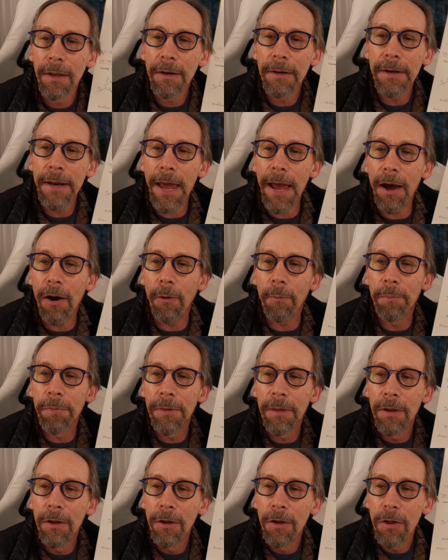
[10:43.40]
Now,
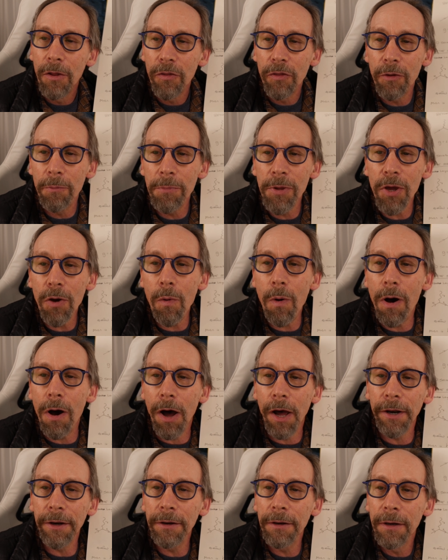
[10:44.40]
the
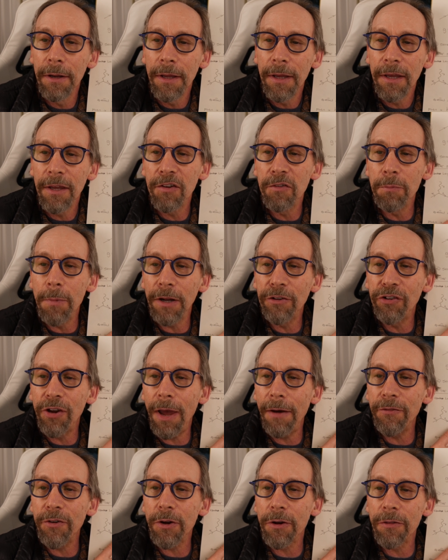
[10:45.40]
muon is much
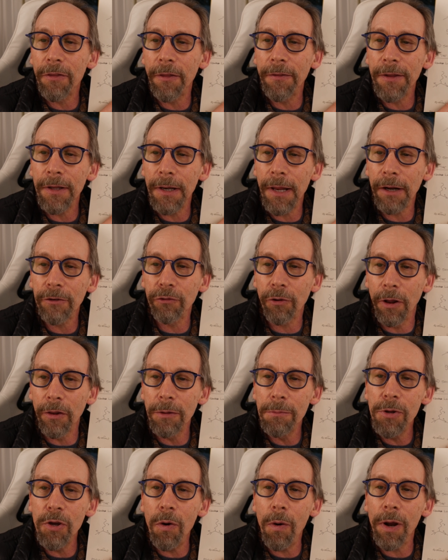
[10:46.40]
heavier than the electron.
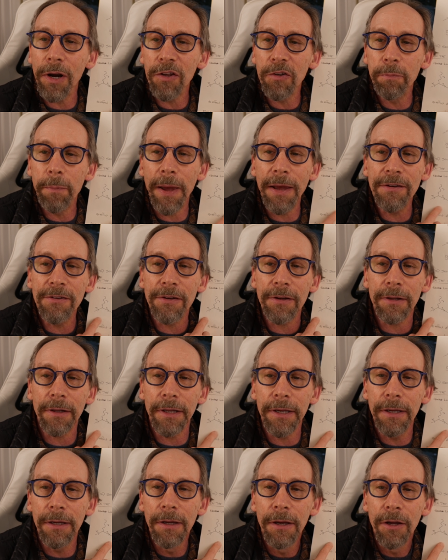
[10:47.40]
The muon is
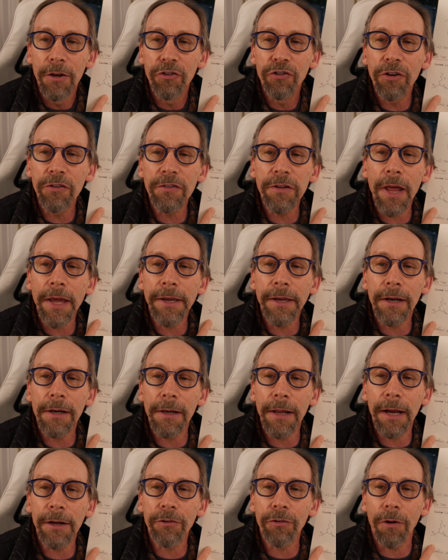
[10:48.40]
basically just like an
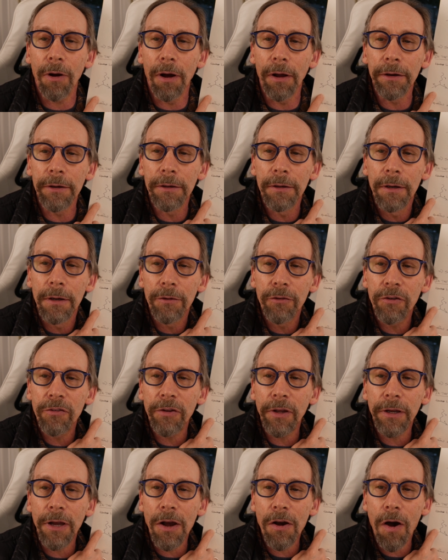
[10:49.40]
electron,
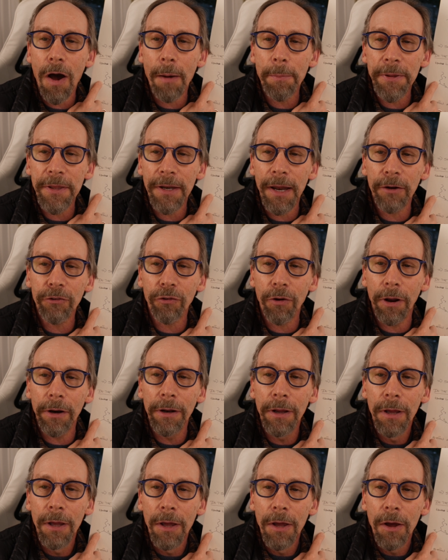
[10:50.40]
just like a copy of the
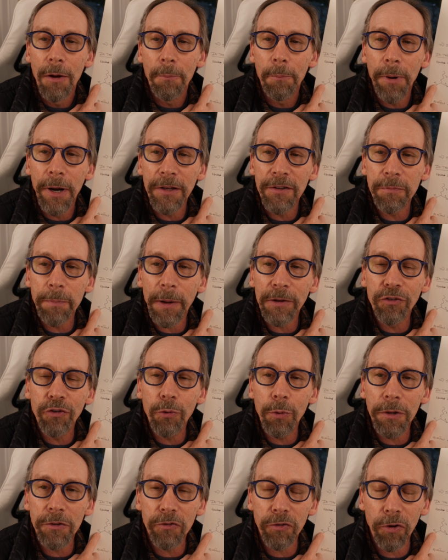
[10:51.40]
electron, but it's about
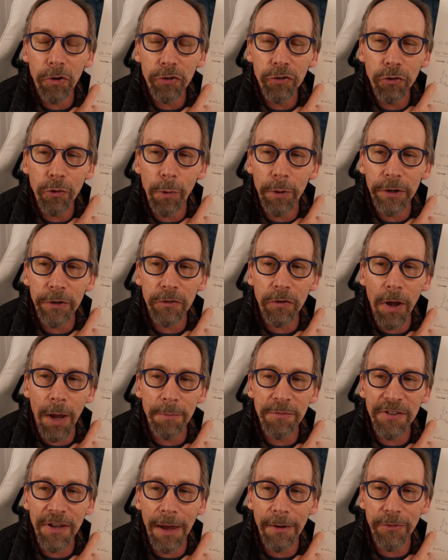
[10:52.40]
200
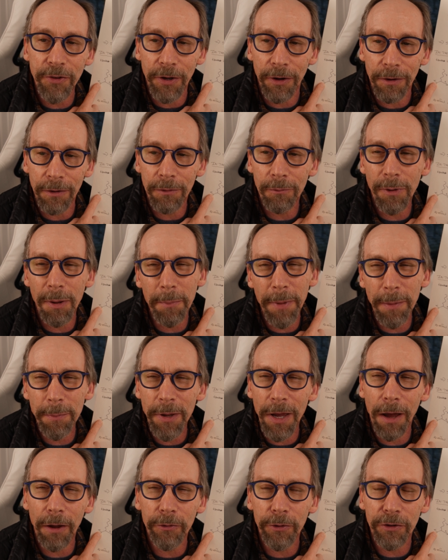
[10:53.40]
times heavier. Well,
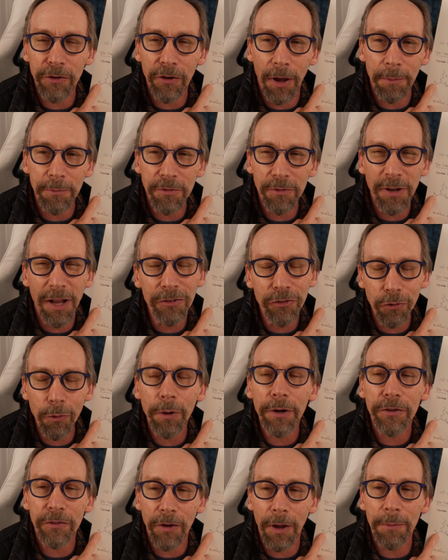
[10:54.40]
maybe 100 times, about
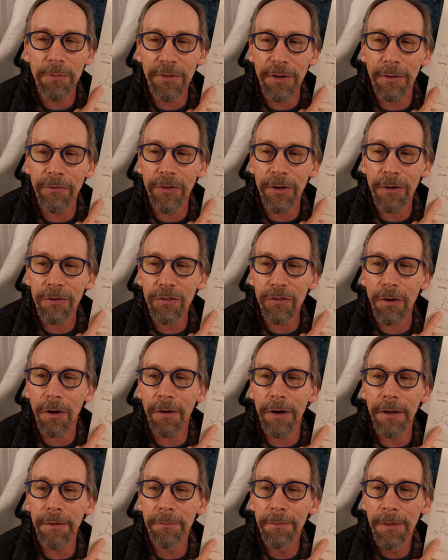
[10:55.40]
200 times heavier,
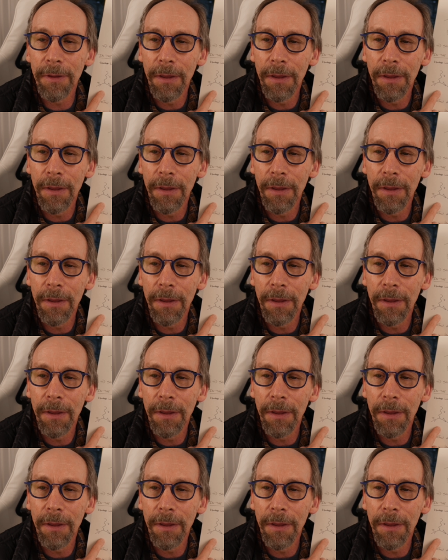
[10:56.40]
sorry.